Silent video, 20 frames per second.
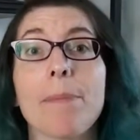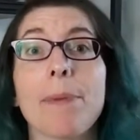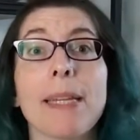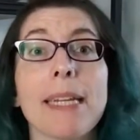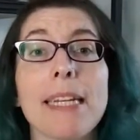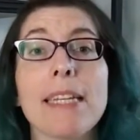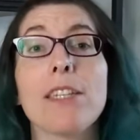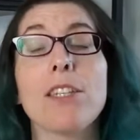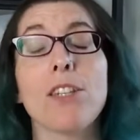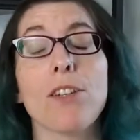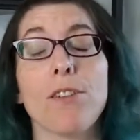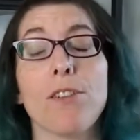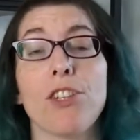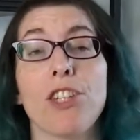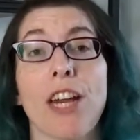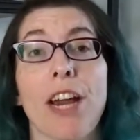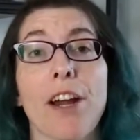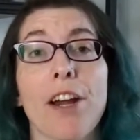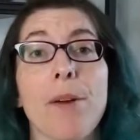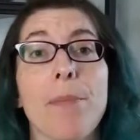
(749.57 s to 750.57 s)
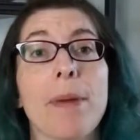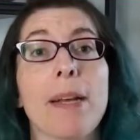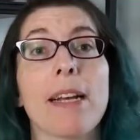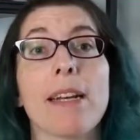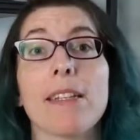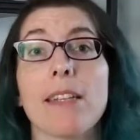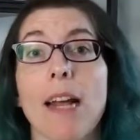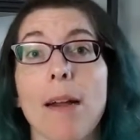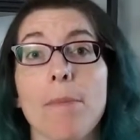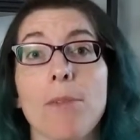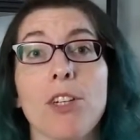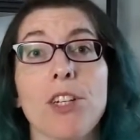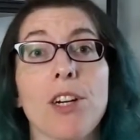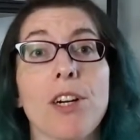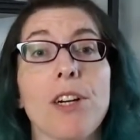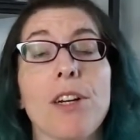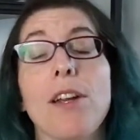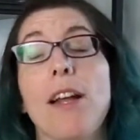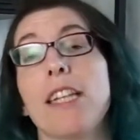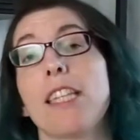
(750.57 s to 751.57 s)
please do share, because I'm
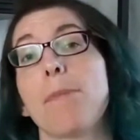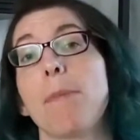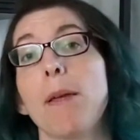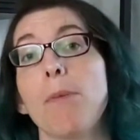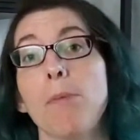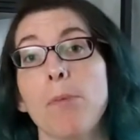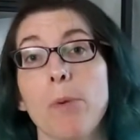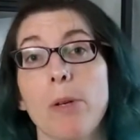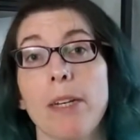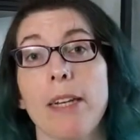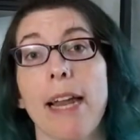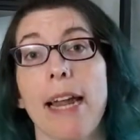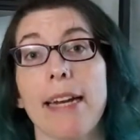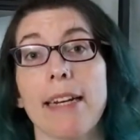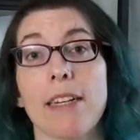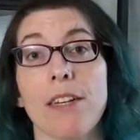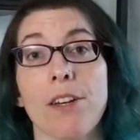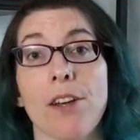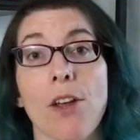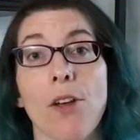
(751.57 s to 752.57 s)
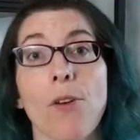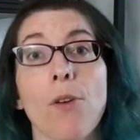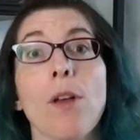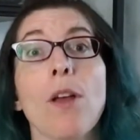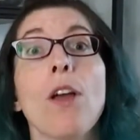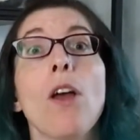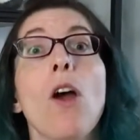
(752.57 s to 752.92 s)
sure lots of people would like to know